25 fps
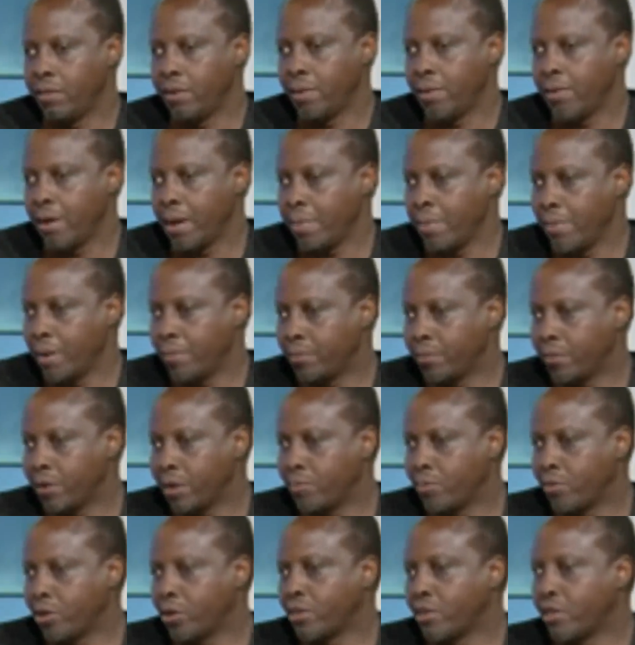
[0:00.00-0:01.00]

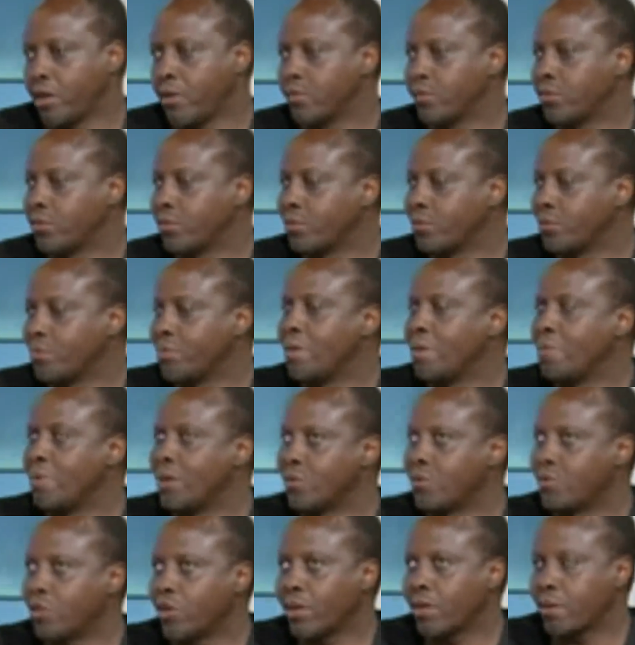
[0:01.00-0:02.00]
I'm going now to maybe
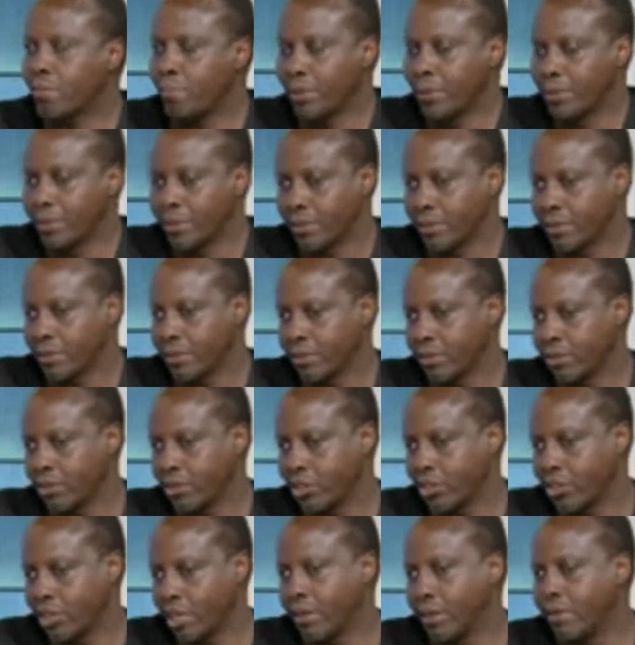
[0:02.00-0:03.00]
talk a bit
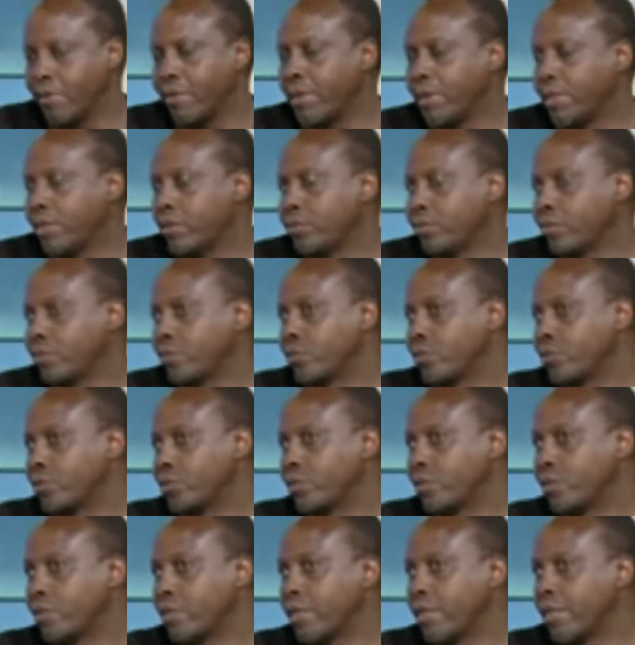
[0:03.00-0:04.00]
generally onto
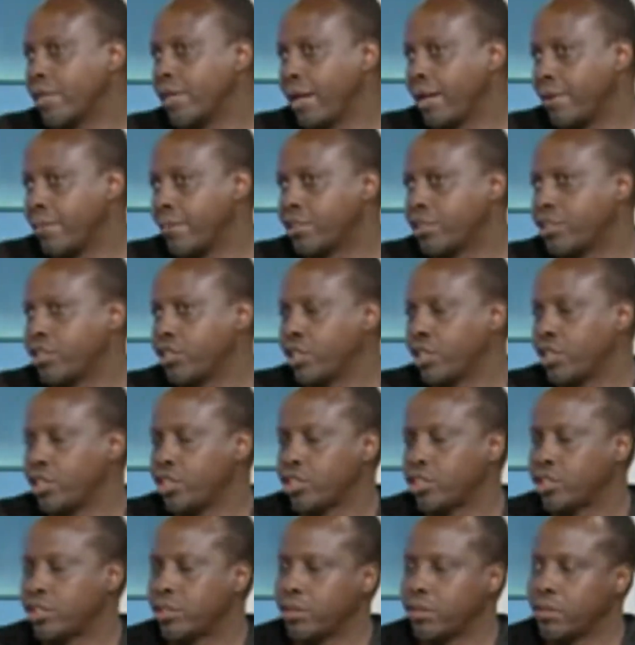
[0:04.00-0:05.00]
the climate
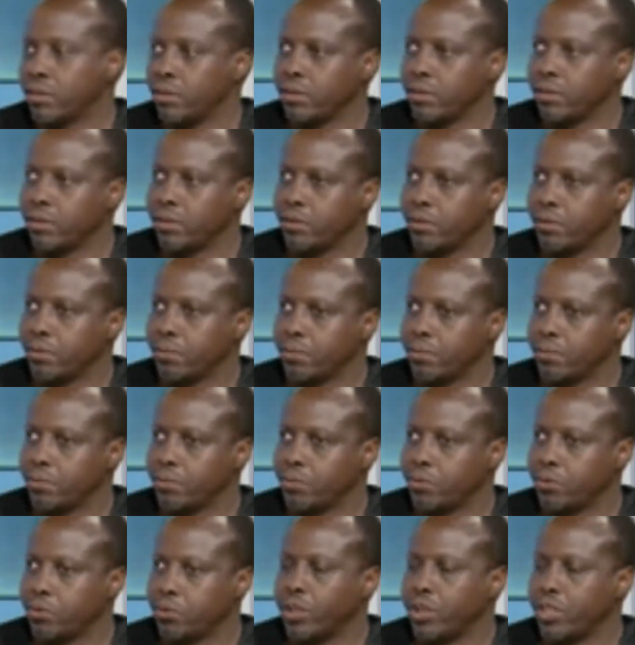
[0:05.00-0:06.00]
change
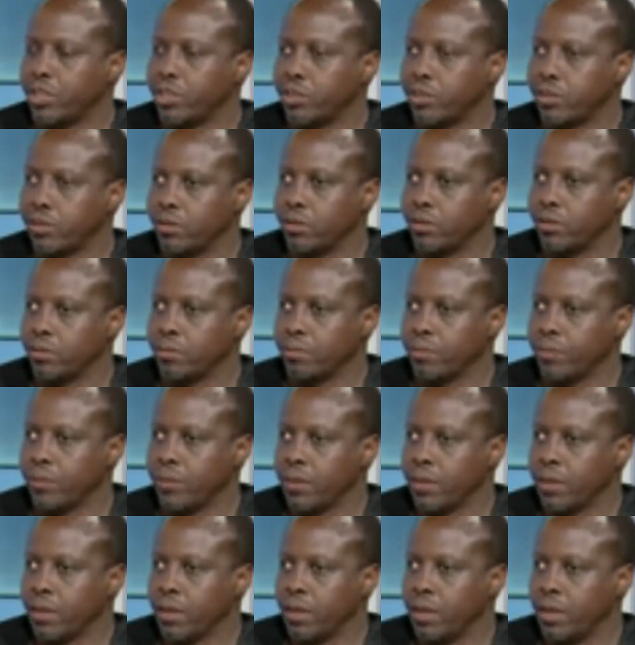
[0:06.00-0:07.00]
question.
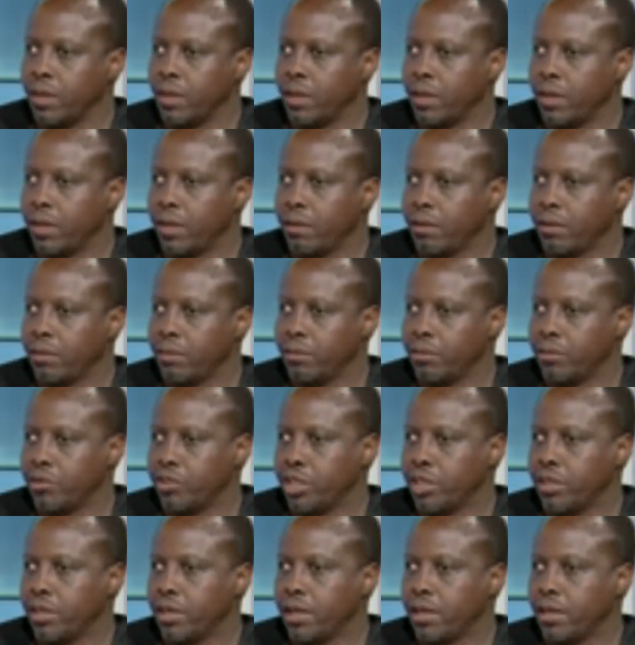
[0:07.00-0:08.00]
And
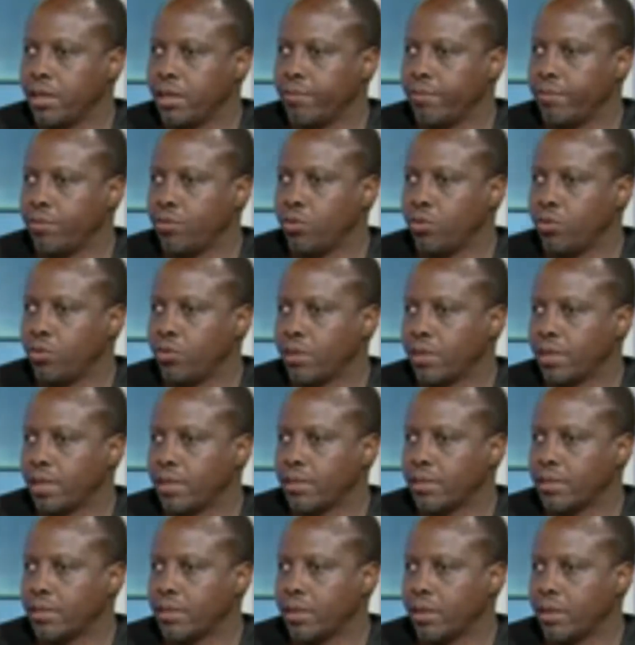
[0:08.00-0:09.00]
generally, if you look
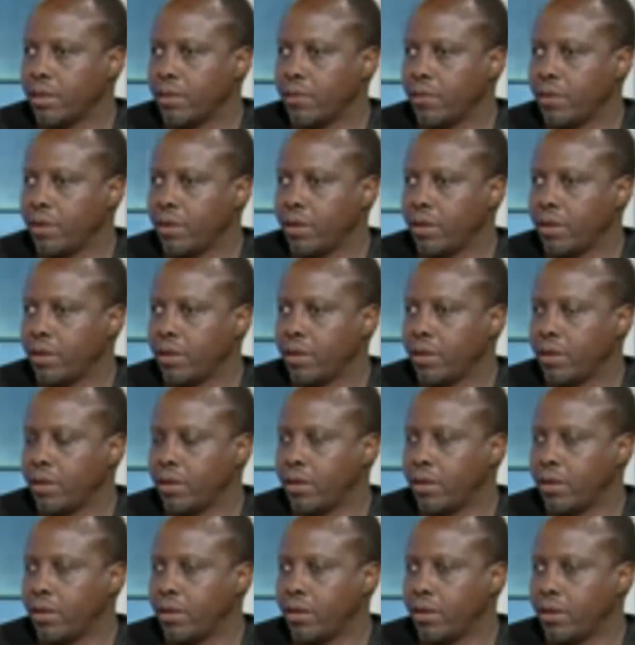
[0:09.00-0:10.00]
at
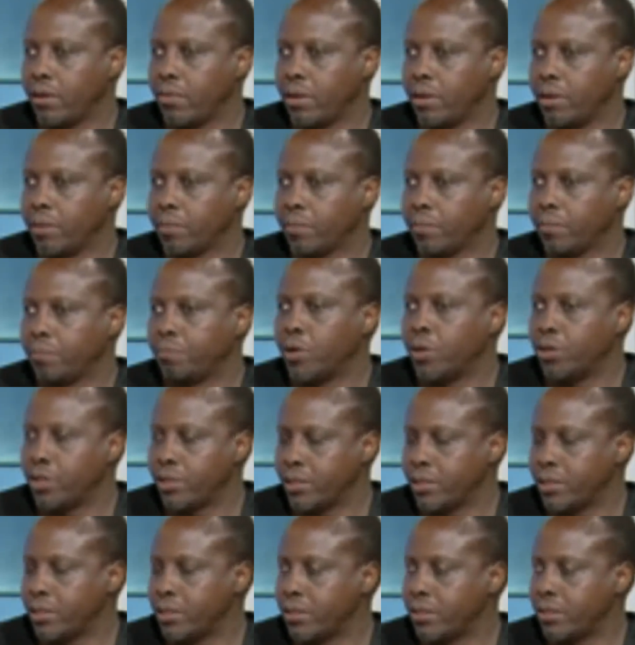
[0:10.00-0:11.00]
our
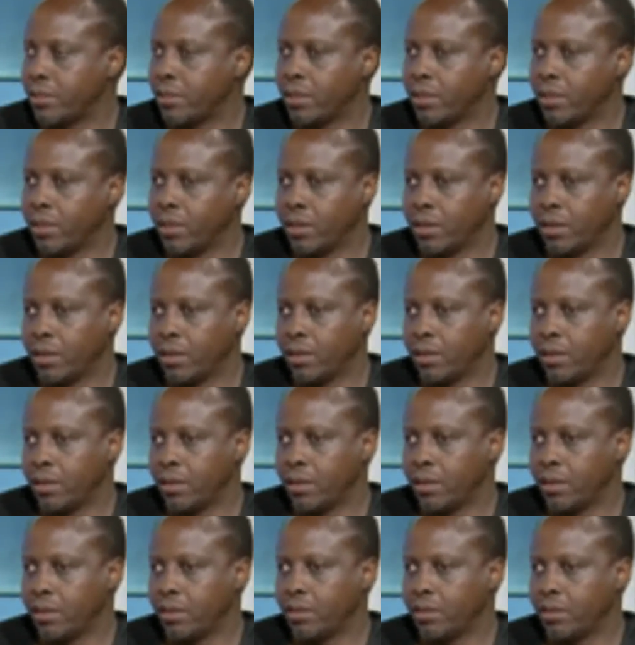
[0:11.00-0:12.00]
policy
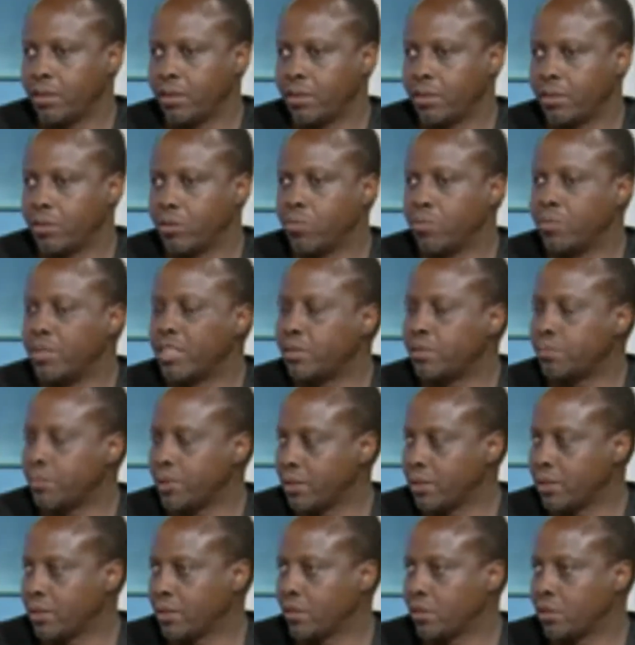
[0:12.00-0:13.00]
and
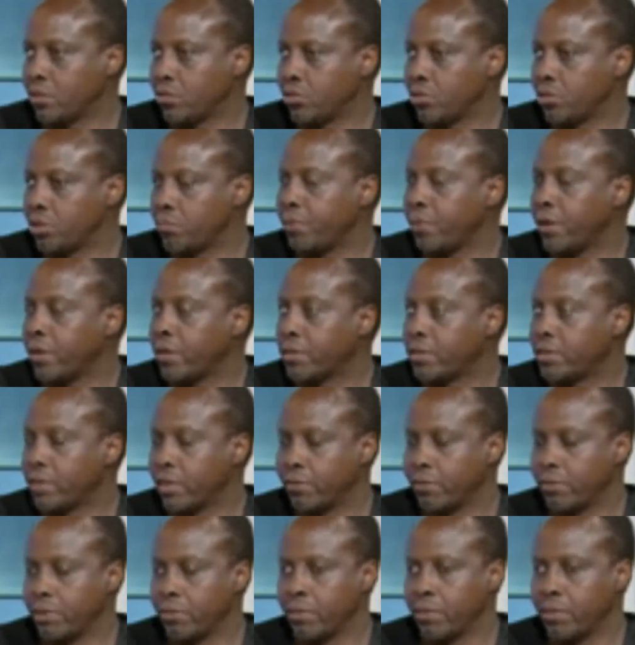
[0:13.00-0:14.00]
commitments to the Paris
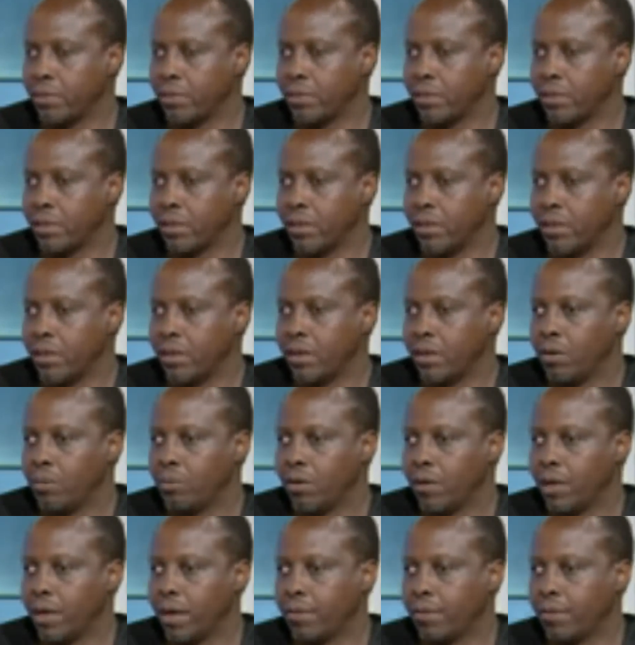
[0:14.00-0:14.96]
Agreement, we